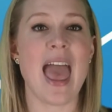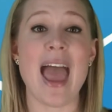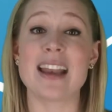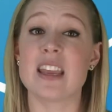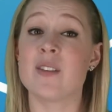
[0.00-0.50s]

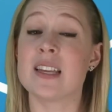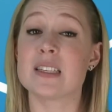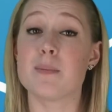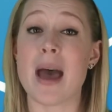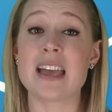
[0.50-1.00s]
And given his
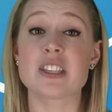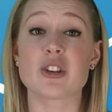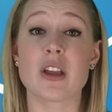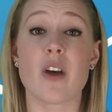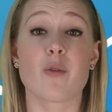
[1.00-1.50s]

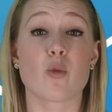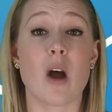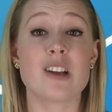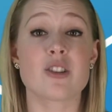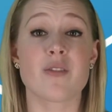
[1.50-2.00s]
mastery of
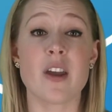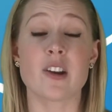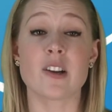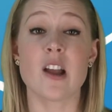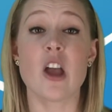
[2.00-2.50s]
Roger
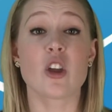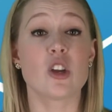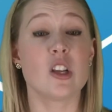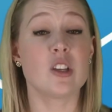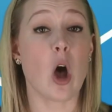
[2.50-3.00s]
Federer,
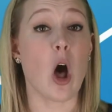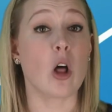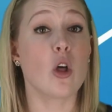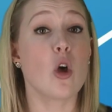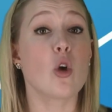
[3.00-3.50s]
could Nadal,